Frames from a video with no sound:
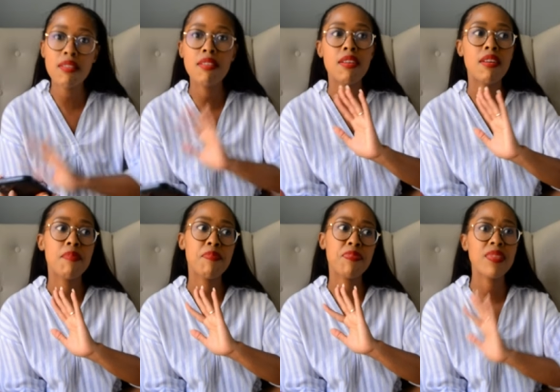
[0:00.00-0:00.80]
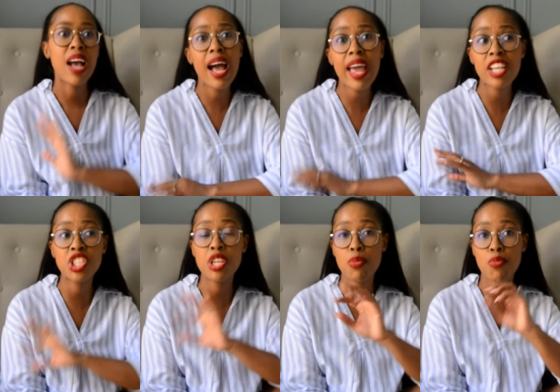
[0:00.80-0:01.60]
So
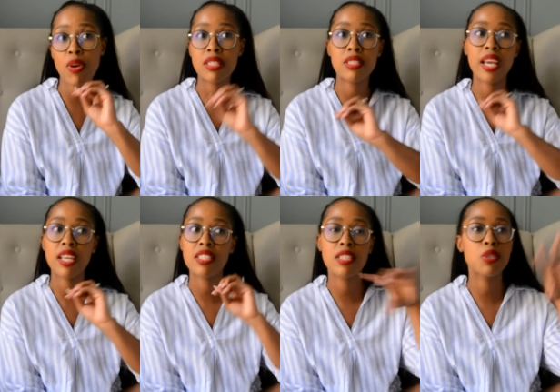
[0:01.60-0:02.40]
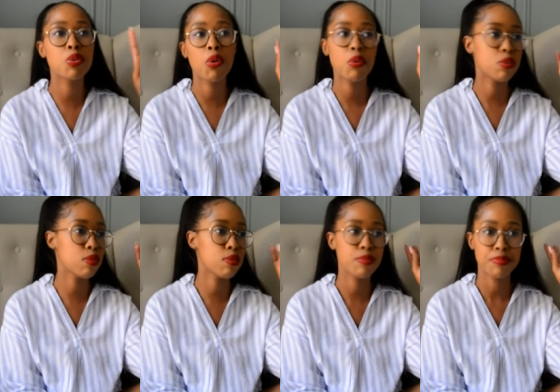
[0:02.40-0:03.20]
I actually wanted AJ
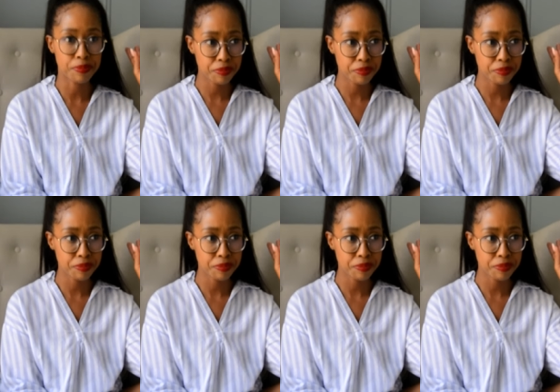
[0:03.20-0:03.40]
to go